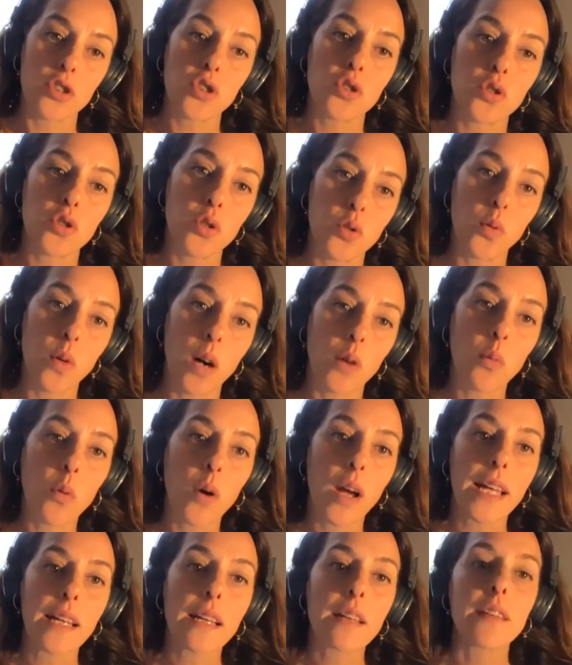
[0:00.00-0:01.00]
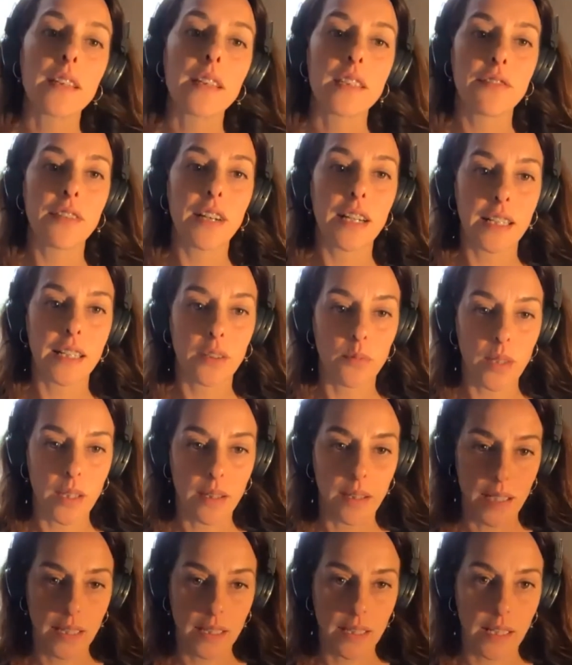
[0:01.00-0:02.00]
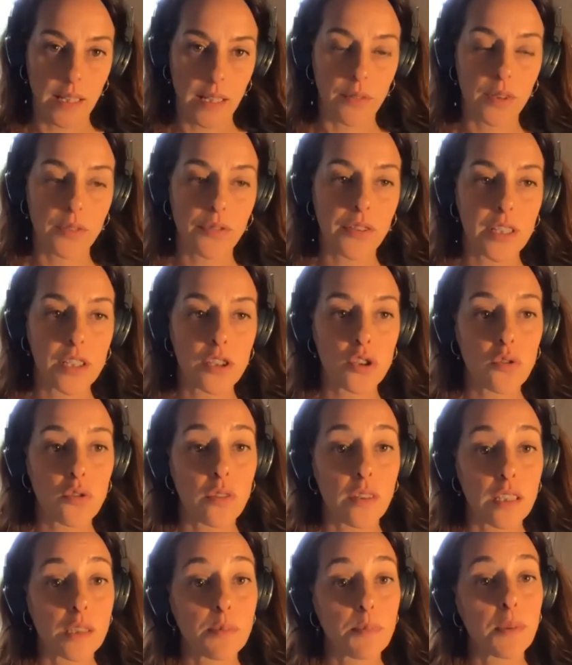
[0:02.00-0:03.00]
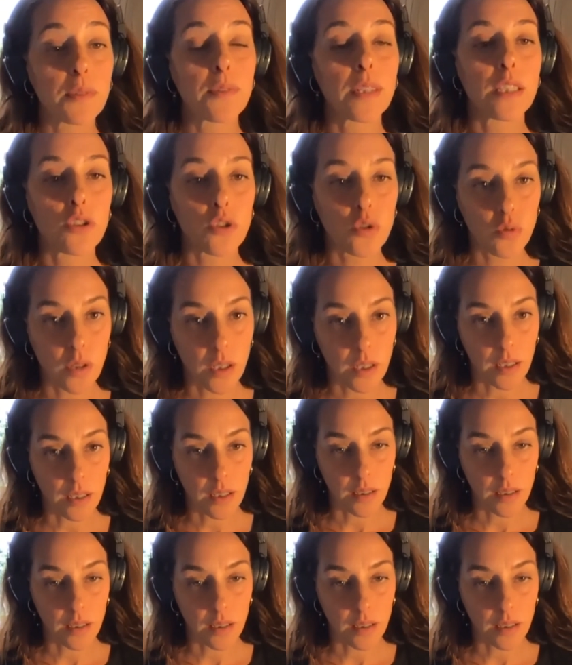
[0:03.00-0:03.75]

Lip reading: to awake the divine within. It refers to the spiritual